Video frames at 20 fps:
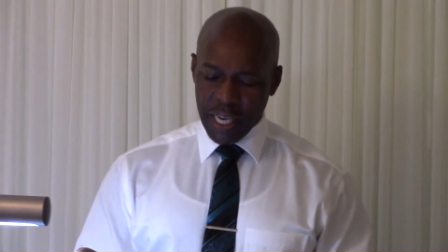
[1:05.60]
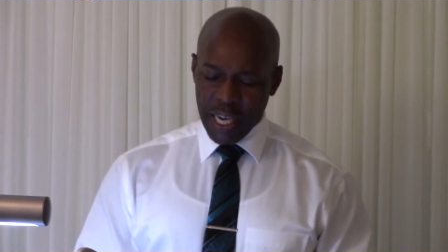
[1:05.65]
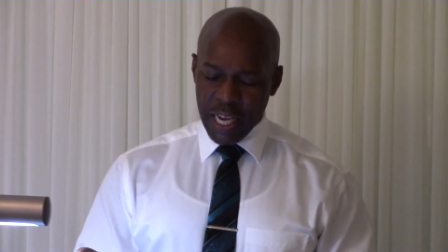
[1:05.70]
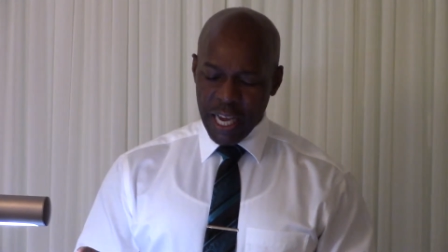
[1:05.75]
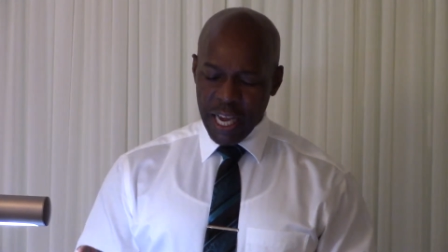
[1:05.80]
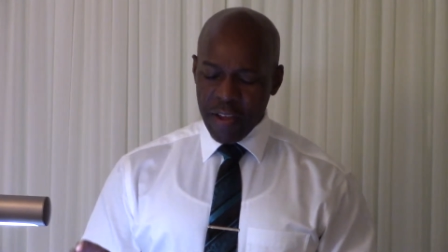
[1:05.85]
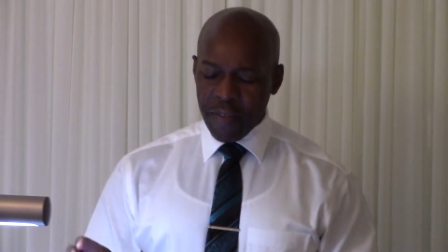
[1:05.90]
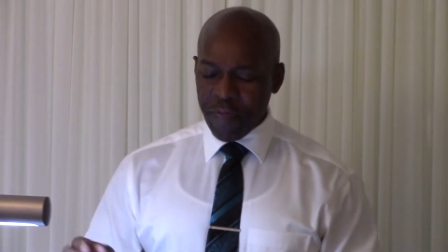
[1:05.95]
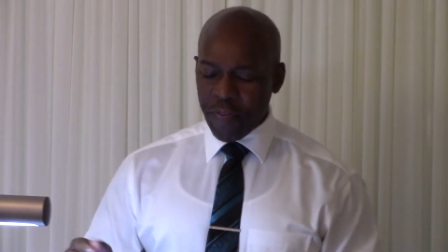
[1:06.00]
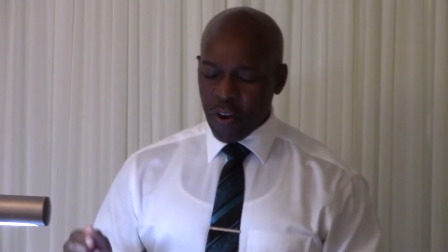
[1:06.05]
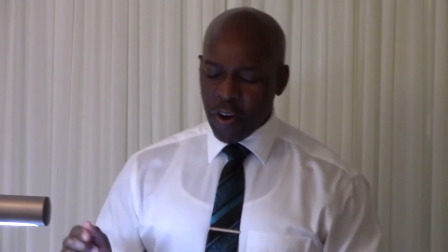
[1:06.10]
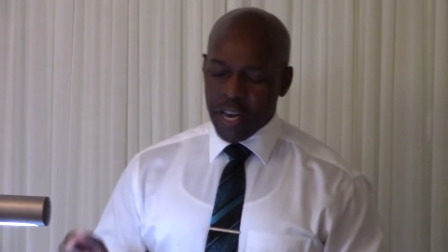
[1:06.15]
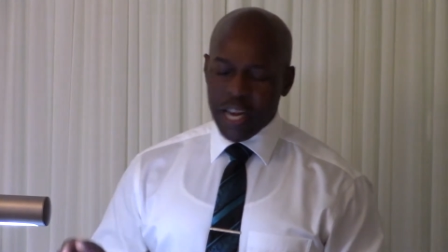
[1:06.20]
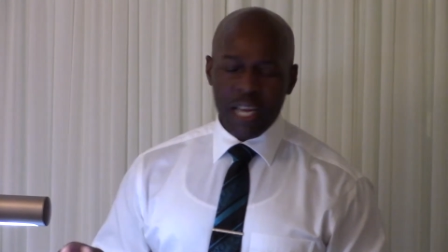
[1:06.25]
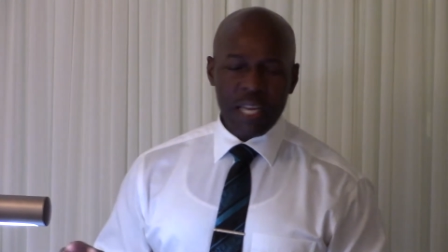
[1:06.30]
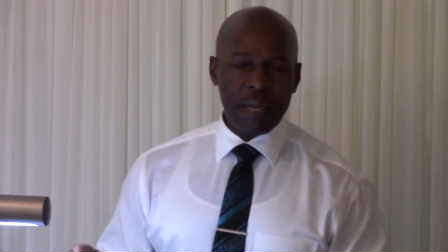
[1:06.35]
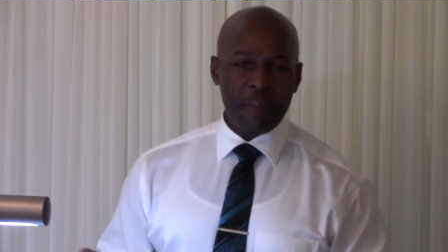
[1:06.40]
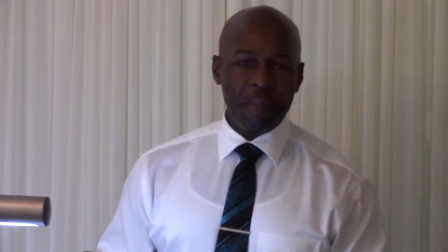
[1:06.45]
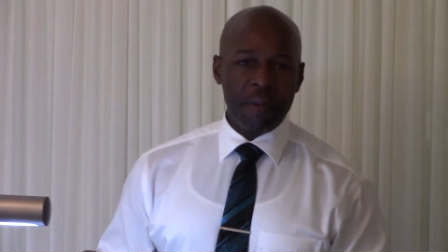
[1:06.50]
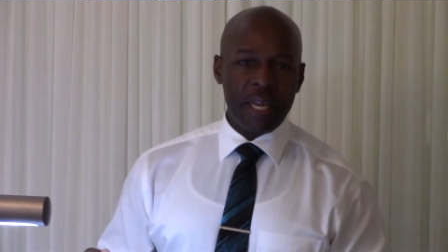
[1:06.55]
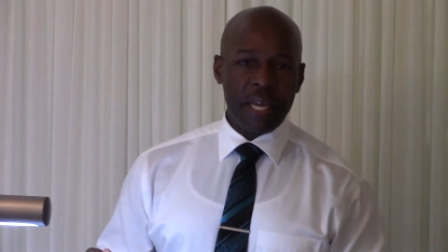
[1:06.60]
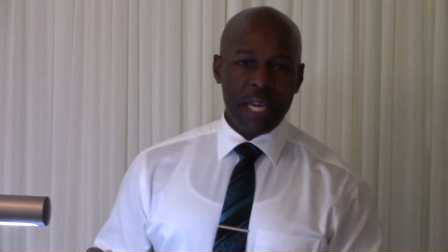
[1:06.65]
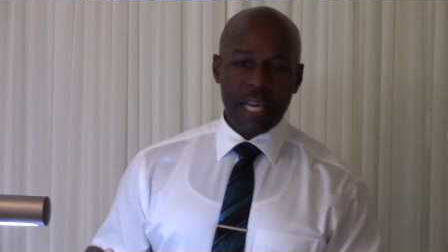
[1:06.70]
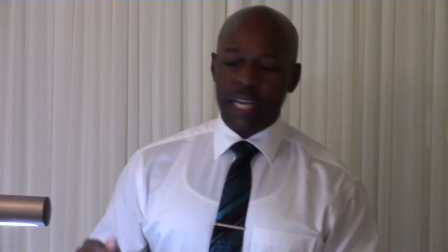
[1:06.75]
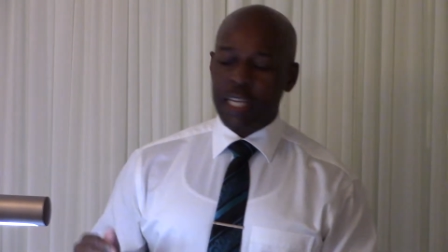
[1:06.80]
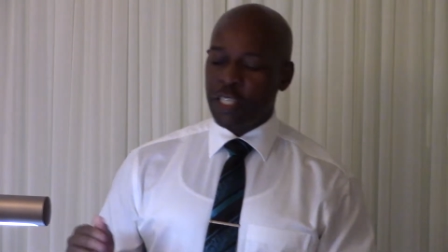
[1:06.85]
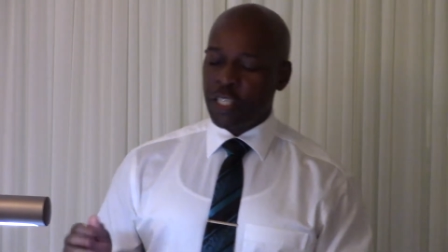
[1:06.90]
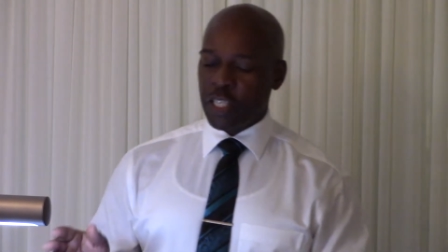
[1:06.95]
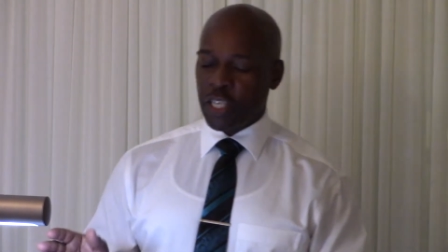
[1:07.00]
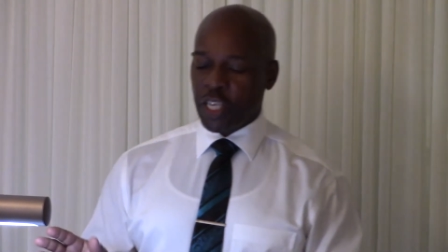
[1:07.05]
If your enemy
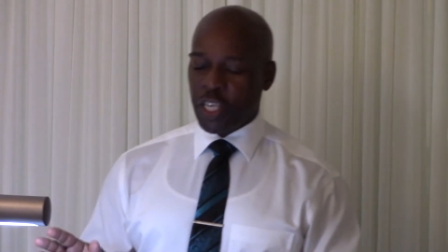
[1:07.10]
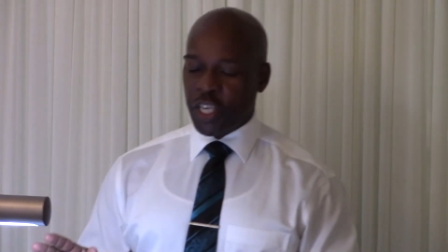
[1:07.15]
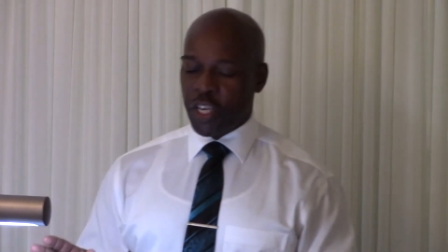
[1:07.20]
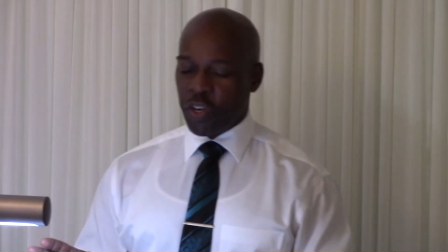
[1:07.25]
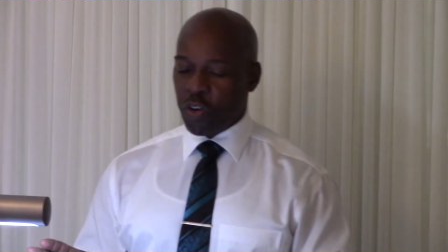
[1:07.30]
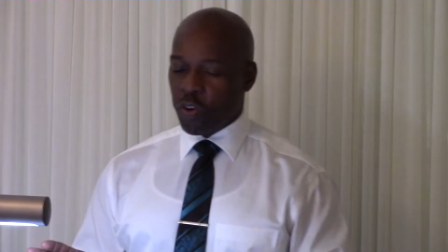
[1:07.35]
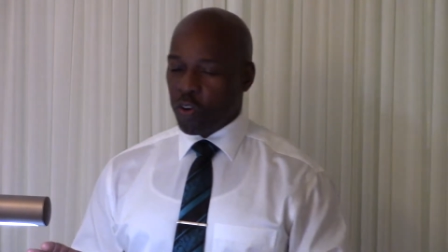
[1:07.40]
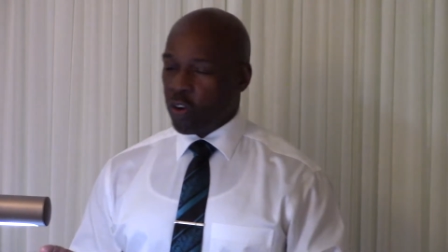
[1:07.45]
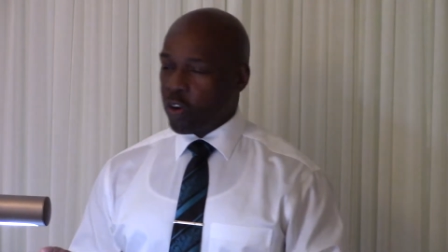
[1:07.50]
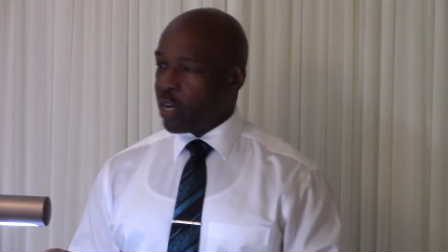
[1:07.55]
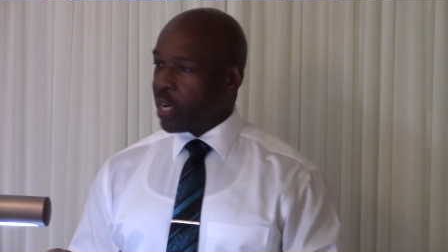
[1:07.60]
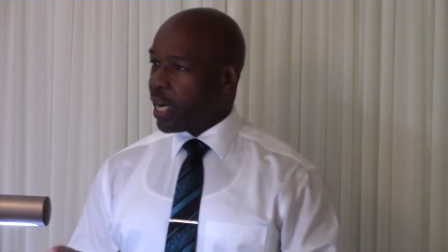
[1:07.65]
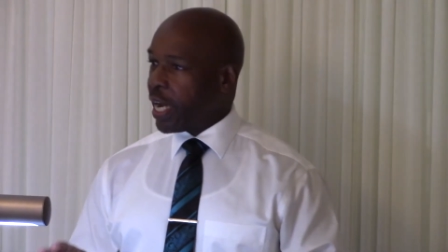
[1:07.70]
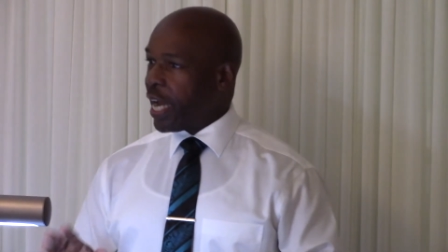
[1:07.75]
is secure